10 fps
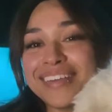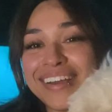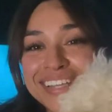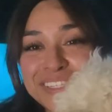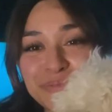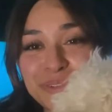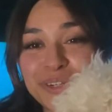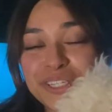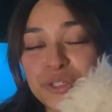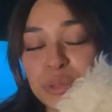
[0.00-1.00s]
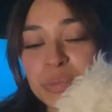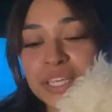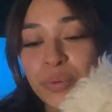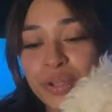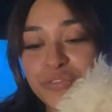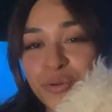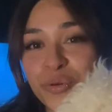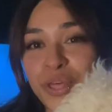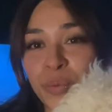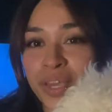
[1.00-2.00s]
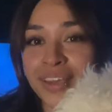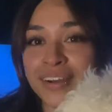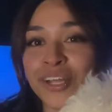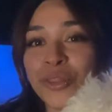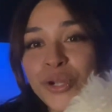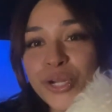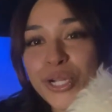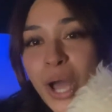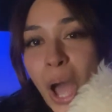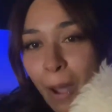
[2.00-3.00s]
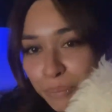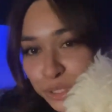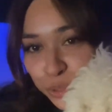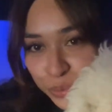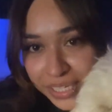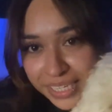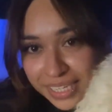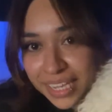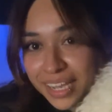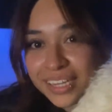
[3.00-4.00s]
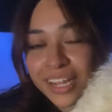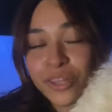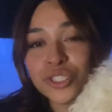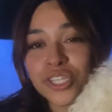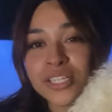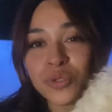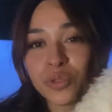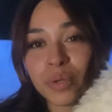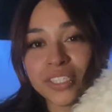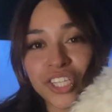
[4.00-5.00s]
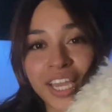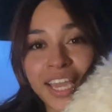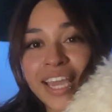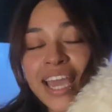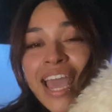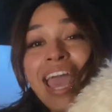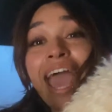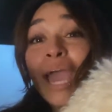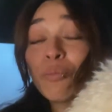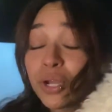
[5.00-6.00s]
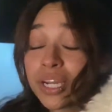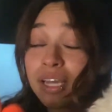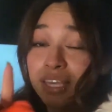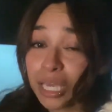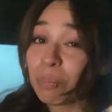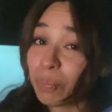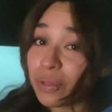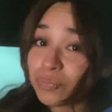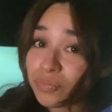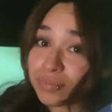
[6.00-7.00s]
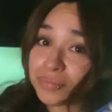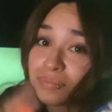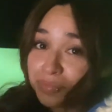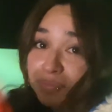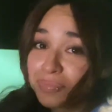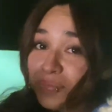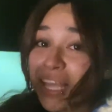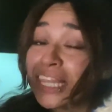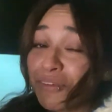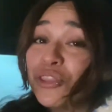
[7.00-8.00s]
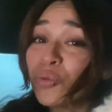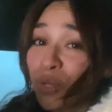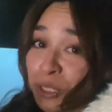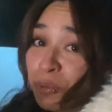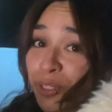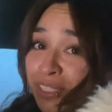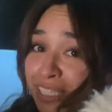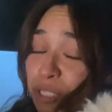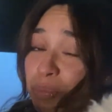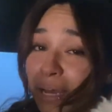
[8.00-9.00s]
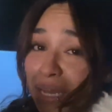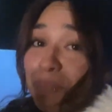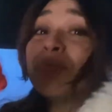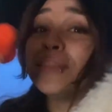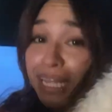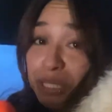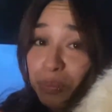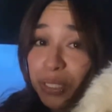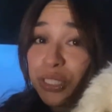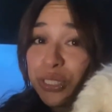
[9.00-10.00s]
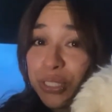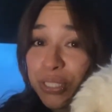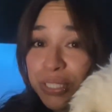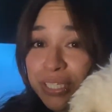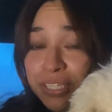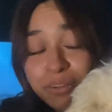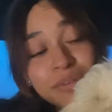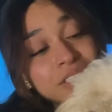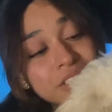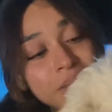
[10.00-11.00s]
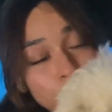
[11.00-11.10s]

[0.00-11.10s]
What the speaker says: yeah, guys, we're extremely grateful that we get another opportunity, another chance with my Jay. And we're gonna keep living through experiences, but not the beach. Right, Jay?